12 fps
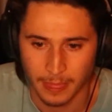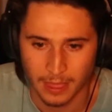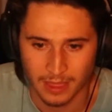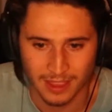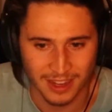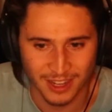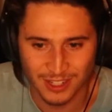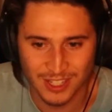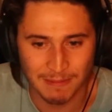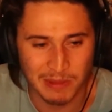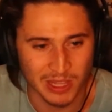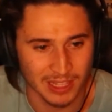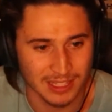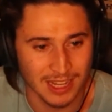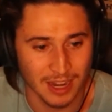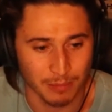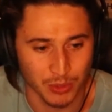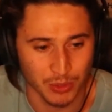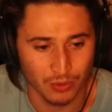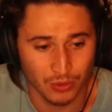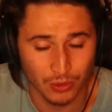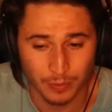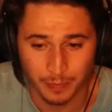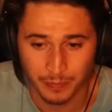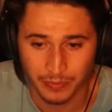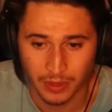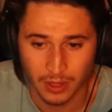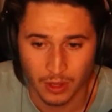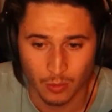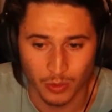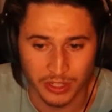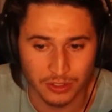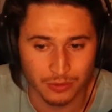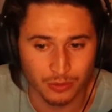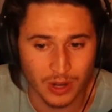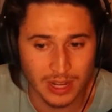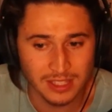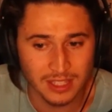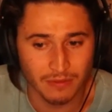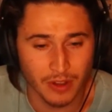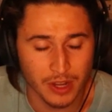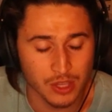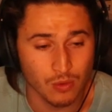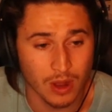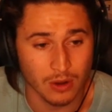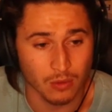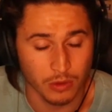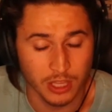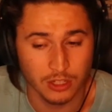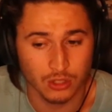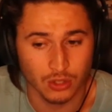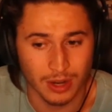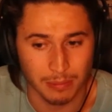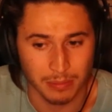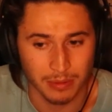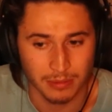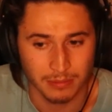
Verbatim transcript: And here's something that's kind of beautiful. When your friends invite you on a week trip,